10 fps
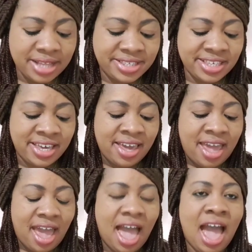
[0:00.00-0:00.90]

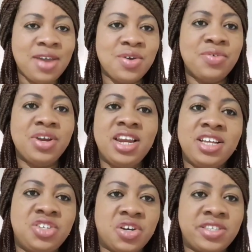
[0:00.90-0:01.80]
30. Are you
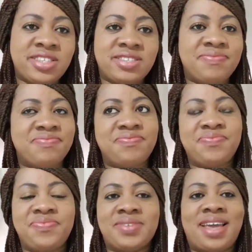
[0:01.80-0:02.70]
religious?
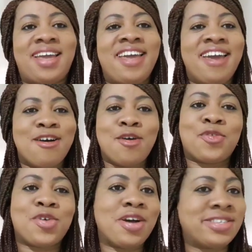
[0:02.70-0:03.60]

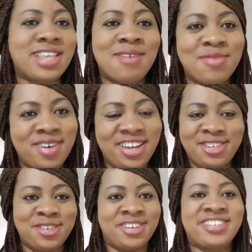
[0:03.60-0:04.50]
Of course, I'm
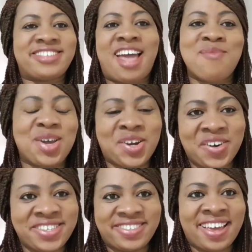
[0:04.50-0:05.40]
religious. I'm
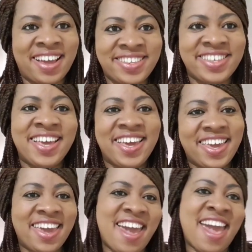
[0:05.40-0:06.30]
a Christian.
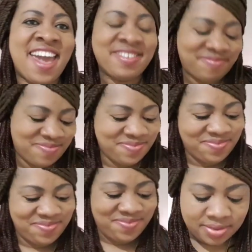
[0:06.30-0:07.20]
Yeah.
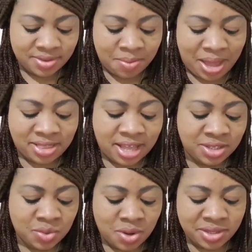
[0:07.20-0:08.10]
Number
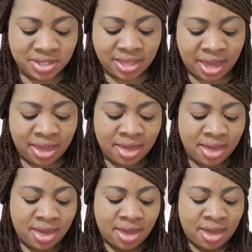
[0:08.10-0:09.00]
31 say,